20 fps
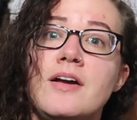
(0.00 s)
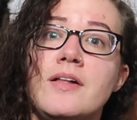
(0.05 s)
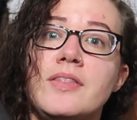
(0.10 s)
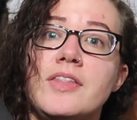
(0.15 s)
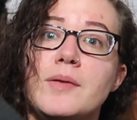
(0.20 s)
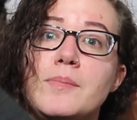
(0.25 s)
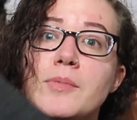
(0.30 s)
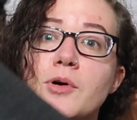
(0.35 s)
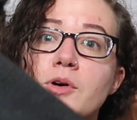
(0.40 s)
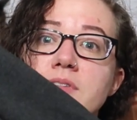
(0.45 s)

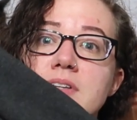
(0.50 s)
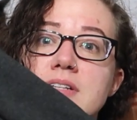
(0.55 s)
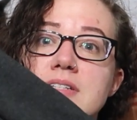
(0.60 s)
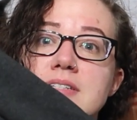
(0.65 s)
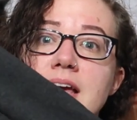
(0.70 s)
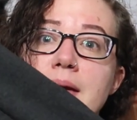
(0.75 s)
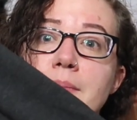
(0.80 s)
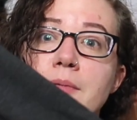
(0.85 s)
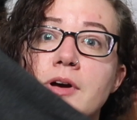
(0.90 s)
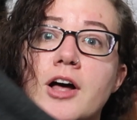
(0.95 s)
They're both the
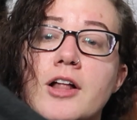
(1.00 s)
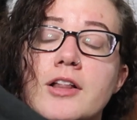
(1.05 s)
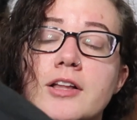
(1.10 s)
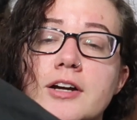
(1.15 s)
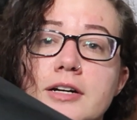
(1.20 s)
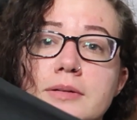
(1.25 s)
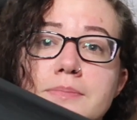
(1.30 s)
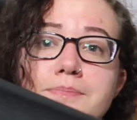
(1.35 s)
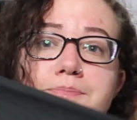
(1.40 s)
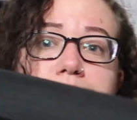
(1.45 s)
same
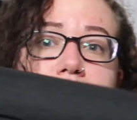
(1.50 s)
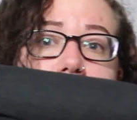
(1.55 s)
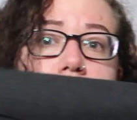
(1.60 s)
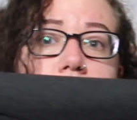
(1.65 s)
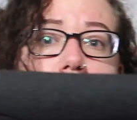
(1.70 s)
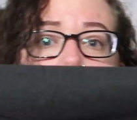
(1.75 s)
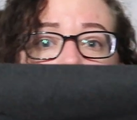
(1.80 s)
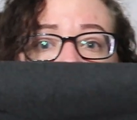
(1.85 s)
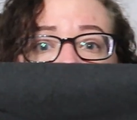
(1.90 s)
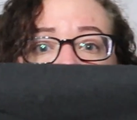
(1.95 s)
color.
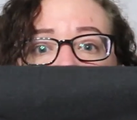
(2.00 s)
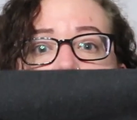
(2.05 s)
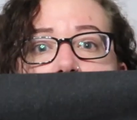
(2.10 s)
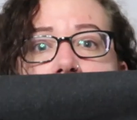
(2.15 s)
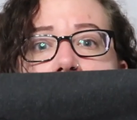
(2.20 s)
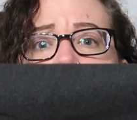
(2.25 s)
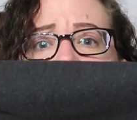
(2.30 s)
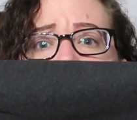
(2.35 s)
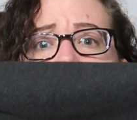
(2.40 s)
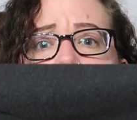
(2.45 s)

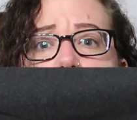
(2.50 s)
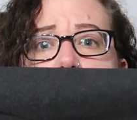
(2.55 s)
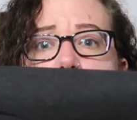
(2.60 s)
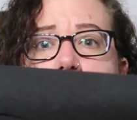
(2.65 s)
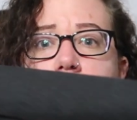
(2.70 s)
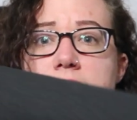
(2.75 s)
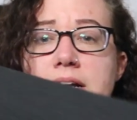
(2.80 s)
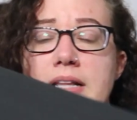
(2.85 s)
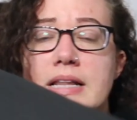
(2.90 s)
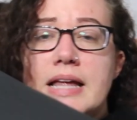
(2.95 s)
These are the
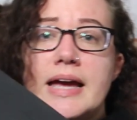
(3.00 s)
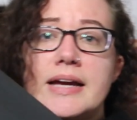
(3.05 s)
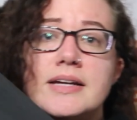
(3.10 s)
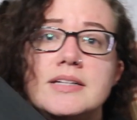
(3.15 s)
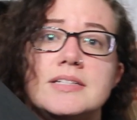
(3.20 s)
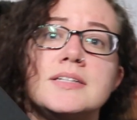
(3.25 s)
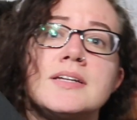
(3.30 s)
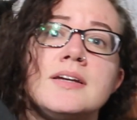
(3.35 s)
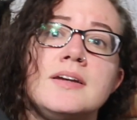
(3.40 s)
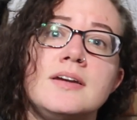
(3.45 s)
straight
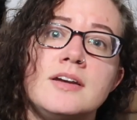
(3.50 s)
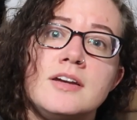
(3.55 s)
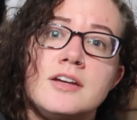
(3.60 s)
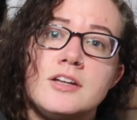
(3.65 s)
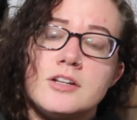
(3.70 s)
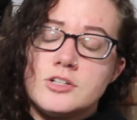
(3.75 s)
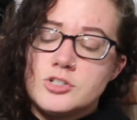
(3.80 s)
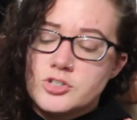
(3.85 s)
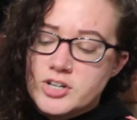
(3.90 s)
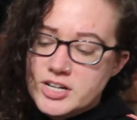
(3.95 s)
legs
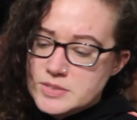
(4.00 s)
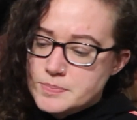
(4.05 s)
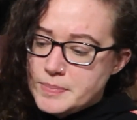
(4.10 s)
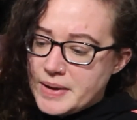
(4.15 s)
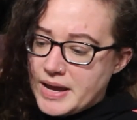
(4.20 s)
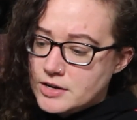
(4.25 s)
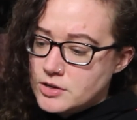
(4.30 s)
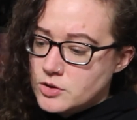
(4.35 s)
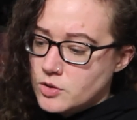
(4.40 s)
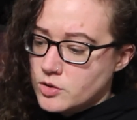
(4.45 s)
dress
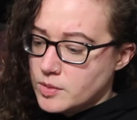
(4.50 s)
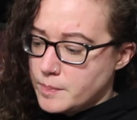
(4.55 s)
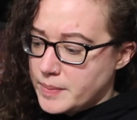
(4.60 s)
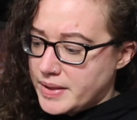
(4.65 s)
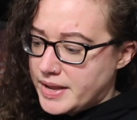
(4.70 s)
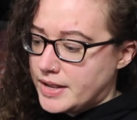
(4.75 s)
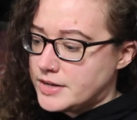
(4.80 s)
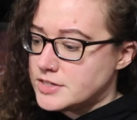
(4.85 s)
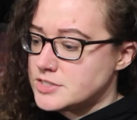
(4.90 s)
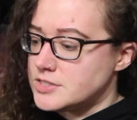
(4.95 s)
pant yoga
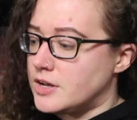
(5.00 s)
pants.